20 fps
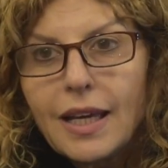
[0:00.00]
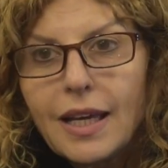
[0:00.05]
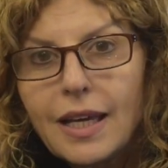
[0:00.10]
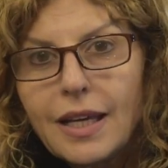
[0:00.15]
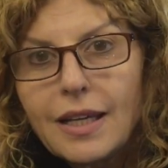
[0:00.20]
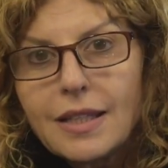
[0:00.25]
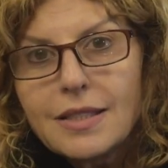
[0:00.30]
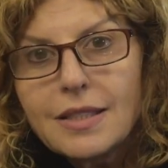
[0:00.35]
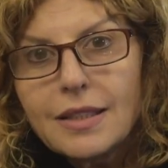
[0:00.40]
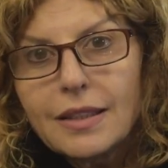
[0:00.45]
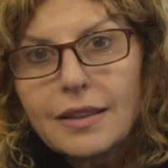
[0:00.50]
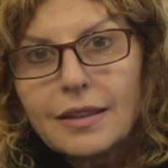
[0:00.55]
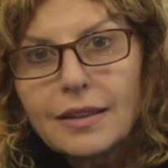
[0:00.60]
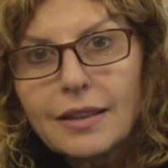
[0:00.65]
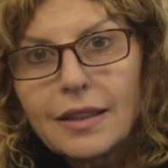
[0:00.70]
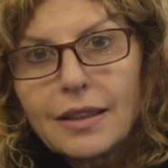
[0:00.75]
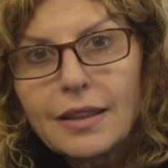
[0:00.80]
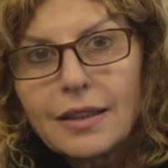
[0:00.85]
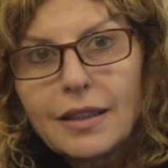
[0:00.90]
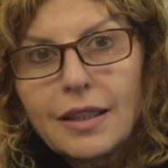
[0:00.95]
And
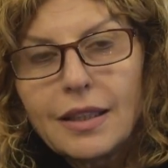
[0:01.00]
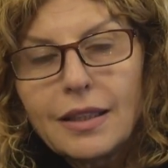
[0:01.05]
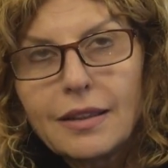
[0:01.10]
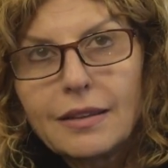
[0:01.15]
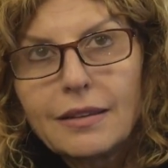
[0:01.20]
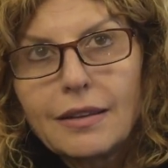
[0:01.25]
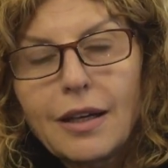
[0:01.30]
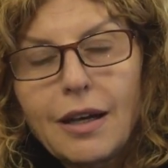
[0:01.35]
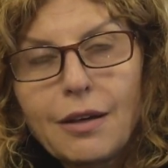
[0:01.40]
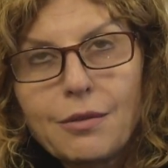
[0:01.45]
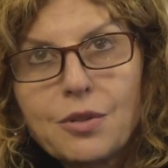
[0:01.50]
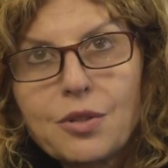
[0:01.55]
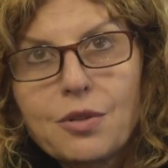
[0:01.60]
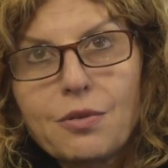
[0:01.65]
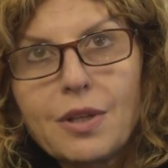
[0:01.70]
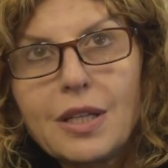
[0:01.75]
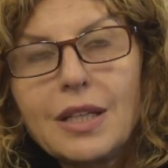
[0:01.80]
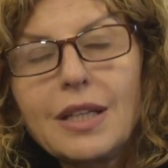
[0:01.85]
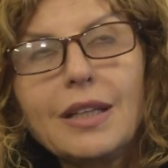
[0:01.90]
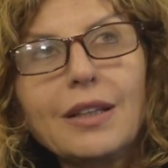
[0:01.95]
I
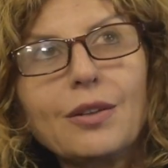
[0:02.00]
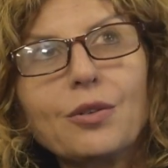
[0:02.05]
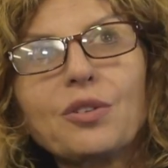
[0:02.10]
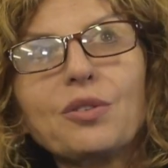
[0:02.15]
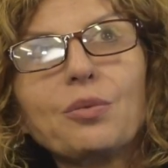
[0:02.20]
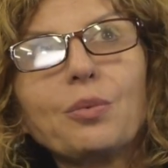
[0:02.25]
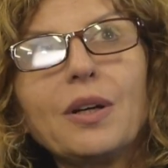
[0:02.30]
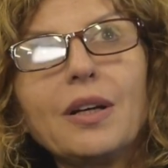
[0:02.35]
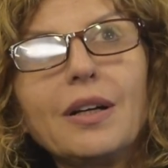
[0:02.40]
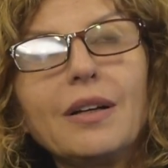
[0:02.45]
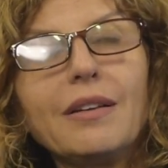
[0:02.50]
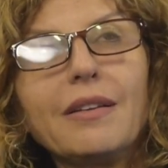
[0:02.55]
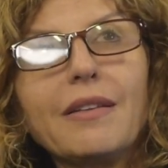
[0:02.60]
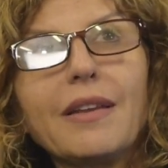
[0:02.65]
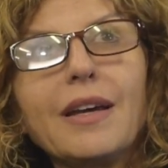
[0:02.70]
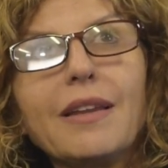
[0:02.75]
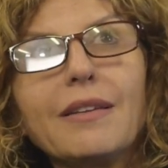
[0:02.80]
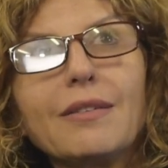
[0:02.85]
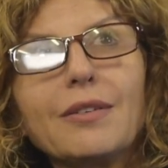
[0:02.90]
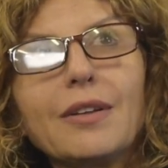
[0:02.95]
was reading as well
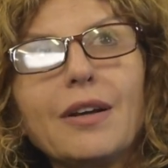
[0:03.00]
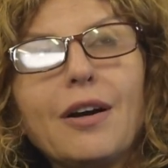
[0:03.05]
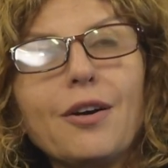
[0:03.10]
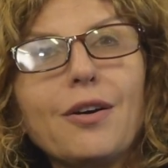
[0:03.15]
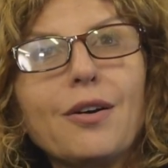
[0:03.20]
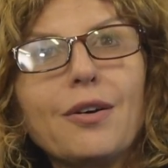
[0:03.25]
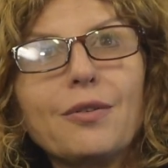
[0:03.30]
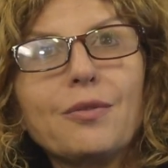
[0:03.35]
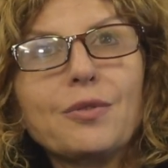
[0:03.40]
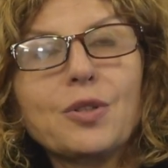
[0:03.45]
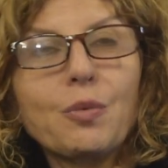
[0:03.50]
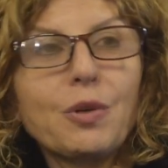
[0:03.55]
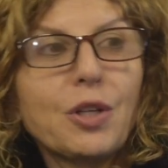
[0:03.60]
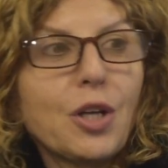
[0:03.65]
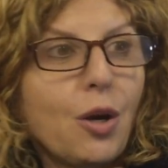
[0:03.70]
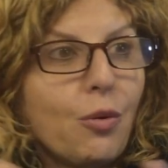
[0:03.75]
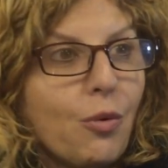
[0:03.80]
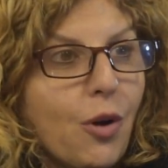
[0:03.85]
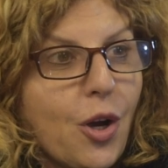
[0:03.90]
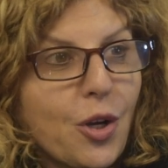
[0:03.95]
that, do
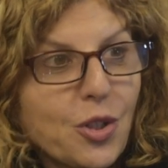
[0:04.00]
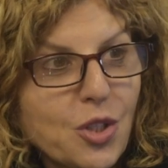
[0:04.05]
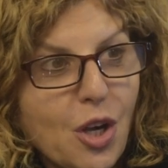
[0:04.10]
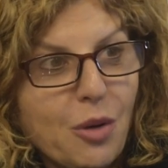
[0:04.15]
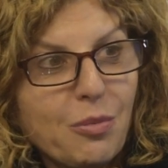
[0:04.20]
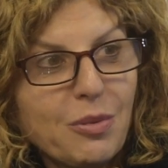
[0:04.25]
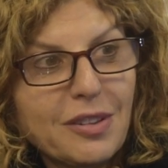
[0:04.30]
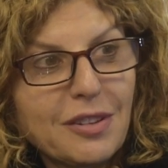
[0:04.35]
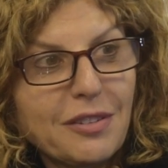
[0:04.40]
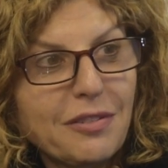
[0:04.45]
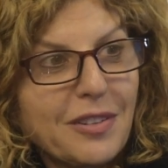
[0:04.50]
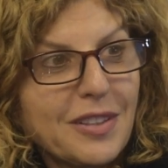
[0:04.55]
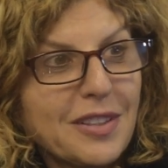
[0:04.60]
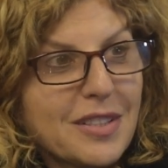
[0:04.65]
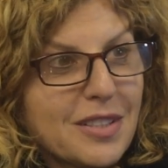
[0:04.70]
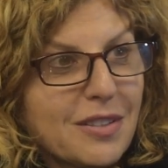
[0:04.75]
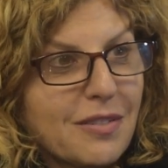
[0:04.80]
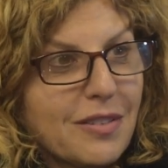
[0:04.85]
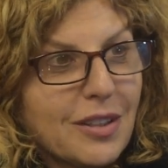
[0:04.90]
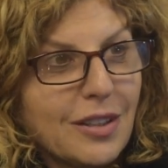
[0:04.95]
we know why October is the
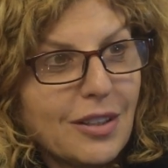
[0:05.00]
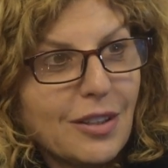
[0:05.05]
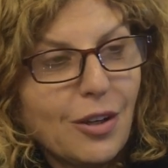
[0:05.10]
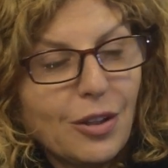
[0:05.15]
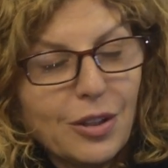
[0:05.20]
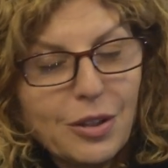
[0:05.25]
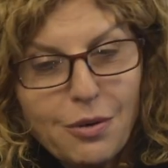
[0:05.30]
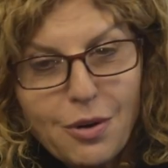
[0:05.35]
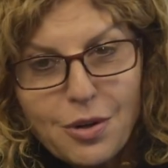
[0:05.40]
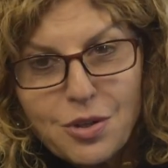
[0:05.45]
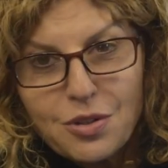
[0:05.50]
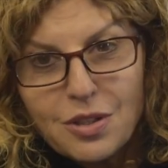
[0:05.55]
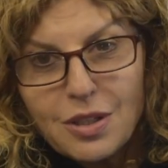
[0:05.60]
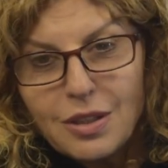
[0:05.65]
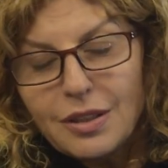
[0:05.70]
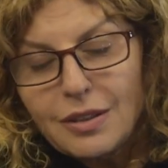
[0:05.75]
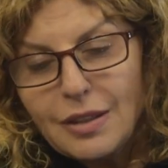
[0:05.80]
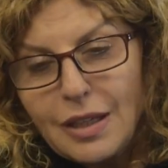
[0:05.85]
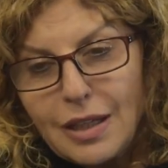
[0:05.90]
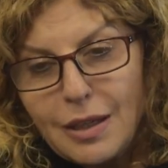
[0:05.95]
Feast of the Holy
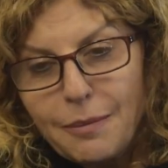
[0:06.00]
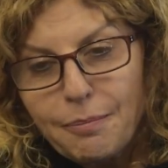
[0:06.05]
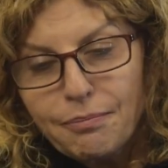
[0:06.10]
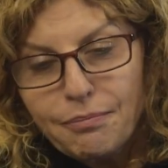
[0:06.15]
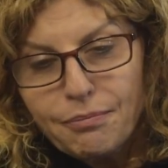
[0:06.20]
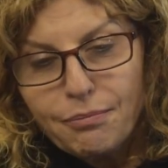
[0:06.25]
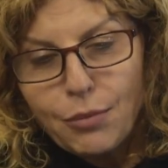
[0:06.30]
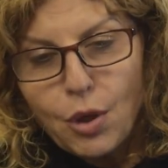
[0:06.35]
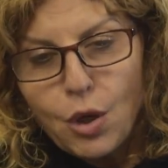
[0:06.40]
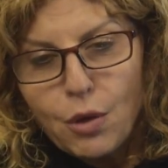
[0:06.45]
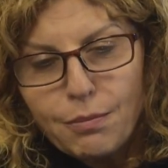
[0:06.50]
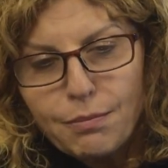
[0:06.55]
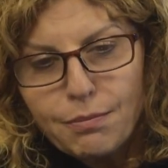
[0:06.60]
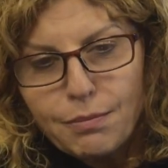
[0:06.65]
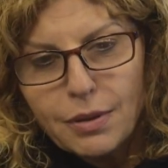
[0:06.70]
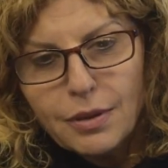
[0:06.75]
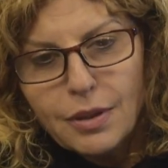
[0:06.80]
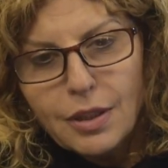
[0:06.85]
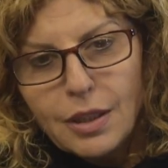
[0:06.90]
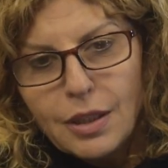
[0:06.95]
Rosary?
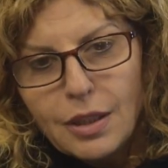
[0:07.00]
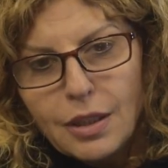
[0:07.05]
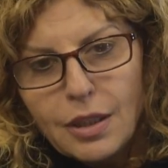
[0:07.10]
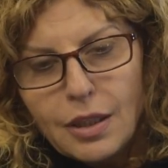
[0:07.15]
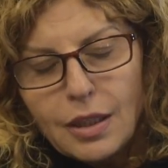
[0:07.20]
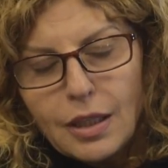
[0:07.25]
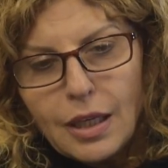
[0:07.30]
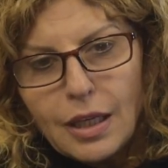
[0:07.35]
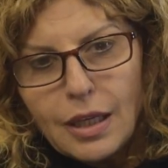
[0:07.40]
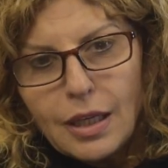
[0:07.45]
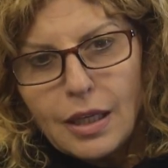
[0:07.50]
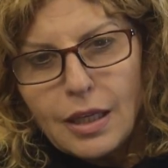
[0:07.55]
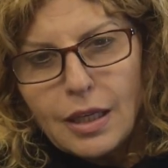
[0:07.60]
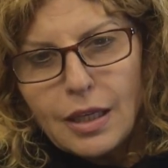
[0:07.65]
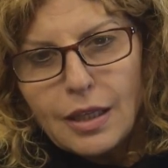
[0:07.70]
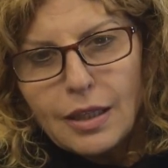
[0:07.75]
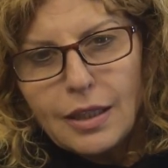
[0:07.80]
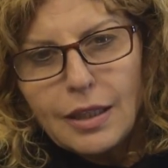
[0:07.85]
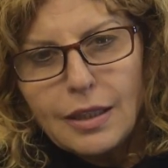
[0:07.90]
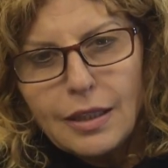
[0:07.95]
Pope
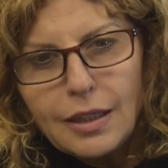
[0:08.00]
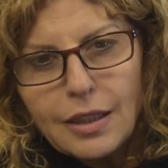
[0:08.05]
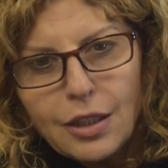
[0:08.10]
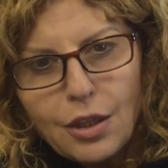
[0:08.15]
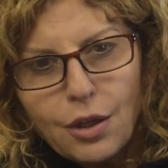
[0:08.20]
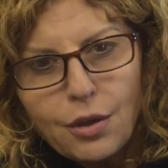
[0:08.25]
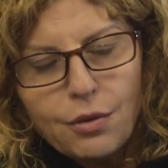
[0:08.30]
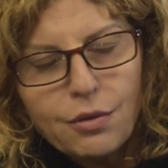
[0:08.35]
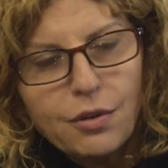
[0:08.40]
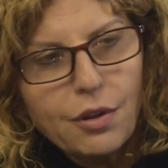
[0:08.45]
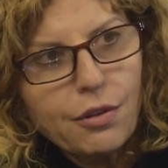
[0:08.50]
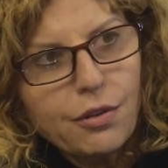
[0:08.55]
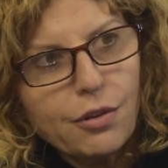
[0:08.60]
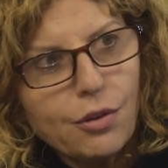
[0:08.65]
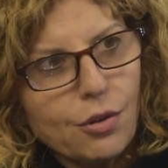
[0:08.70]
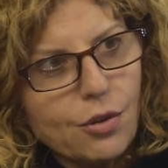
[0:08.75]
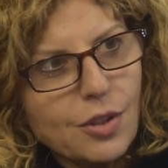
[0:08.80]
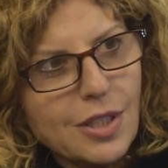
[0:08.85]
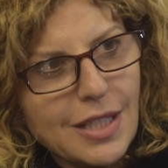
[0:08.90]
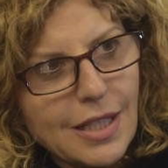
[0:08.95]
Leo the
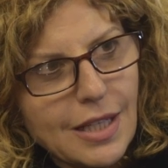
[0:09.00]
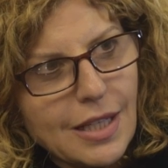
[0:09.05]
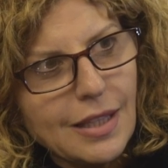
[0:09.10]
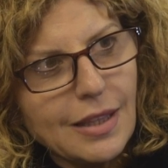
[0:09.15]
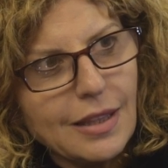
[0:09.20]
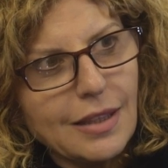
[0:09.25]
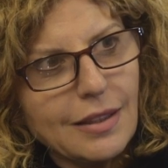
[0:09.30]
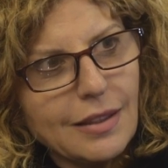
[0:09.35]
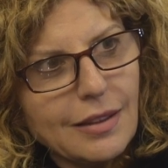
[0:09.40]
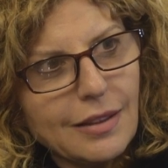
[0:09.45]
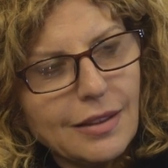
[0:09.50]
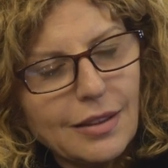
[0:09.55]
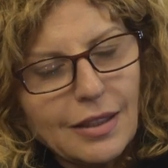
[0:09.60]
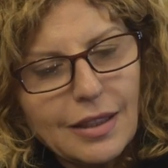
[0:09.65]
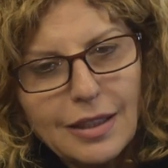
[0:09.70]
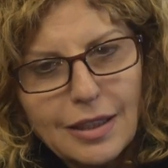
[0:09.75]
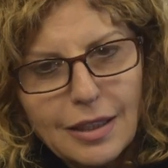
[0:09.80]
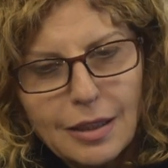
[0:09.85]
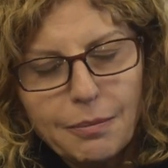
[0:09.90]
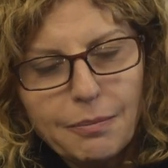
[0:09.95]

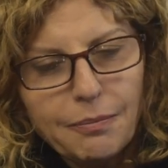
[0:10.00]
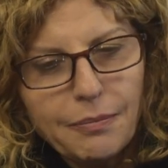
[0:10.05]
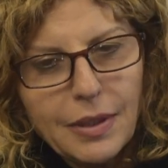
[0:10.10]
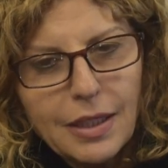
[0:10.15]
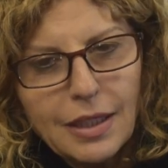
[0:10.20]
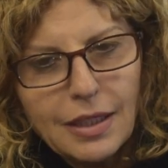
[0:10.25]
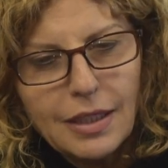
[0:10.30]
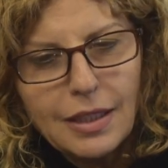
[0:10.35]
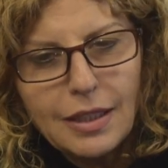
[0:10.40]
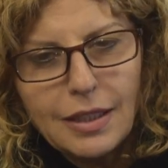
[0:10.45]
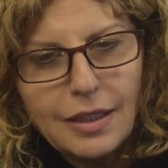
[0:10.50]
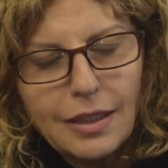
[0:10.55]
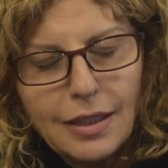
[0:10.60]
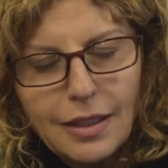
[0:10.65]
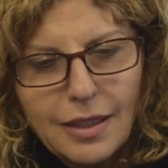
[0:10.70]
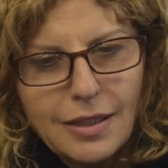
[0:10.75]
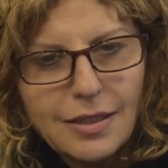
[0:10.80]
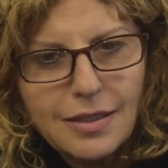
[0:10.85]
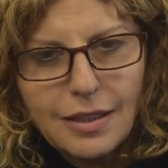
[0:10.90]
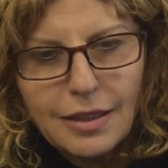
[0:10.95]
13th, he
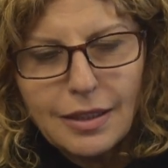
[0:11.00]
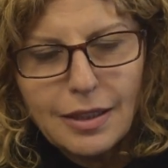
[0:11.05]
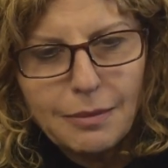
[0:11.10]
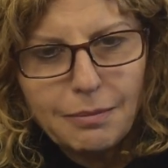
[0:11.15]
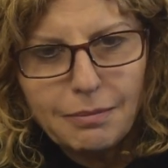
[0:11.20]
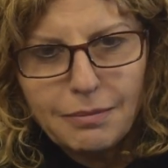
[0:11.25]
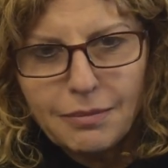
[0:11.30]
had